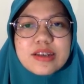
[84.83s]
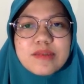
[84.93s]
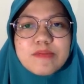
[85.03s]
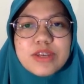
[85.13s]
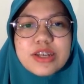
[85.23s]

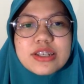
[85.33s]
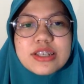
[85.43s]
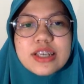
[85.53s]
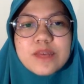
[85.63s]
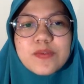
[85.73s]
Because
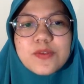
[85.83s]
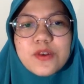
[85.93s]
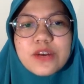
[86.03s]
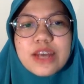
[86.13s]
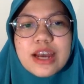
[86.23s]
if you
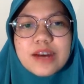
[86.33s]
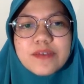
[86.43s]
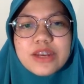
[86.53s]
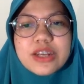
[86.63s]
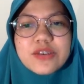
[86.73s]
don't have
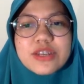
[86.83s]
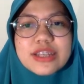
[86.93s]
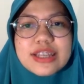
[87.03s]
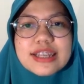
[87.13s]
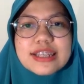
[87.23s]
any unit
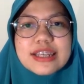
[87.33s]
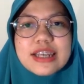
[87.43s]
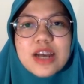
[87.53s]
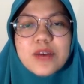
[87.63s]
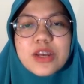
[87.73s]
testing,
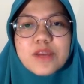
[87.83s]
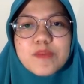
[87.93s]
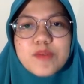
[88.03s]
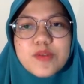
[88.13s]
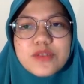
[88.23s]
how can you
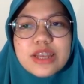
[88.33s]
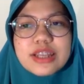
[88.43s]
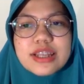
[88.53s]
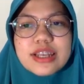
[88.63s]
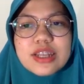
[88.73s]
prove
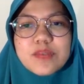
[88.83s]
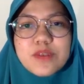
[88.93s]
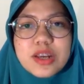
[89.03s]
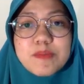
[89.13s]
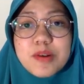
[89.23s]
that it is
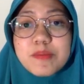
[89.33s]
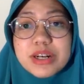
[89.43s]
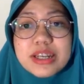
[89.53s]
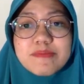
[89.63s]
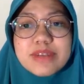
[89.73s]
working
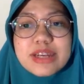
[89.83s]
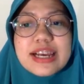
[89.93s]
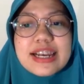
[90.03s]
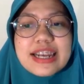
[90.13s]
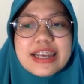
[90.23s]
properly?
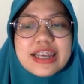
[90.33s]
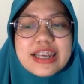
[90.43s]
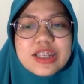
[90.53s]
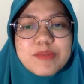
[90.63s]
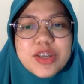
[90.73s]
Like in
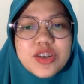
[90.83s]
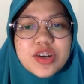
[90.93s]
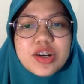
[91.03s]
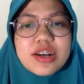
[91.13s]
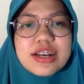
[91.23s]
this
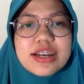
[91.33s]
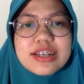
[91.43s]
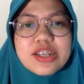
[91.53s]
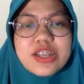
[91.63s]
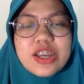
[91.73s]
picture,
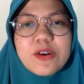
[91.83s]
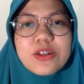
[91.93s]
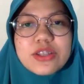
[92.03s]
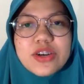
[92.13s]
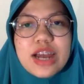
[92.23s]
the
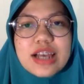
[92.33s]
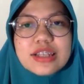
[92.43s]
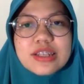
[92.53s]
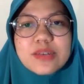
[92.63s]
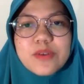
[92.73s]
stakeholder
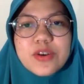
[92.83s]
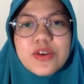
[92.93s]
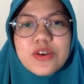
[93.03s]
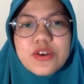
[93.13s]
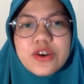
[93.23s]
asks whether
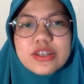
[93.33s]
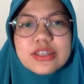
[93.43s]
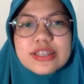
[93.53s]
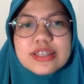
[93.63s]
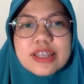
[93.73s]
or not
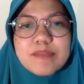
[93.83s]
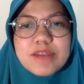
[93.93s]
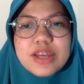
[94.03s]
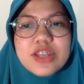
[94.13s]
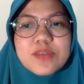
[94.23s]
the
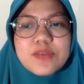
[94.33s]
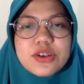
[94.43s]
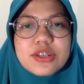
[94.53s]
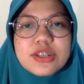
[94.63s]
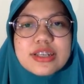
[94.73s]
application
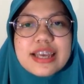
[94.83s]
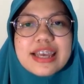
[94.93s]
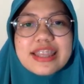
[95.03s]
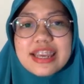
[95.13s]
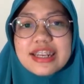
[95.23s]
works,
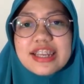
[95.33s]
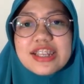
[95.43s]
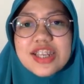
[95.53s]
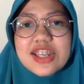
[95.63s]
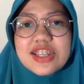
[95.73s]
and then he
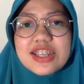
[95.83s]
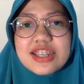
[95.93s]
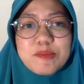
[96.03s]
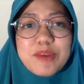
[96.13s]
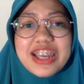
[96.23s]
says
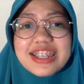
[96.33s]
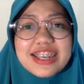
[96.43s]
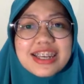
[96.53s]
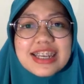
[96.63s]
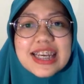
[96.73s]
it's magic.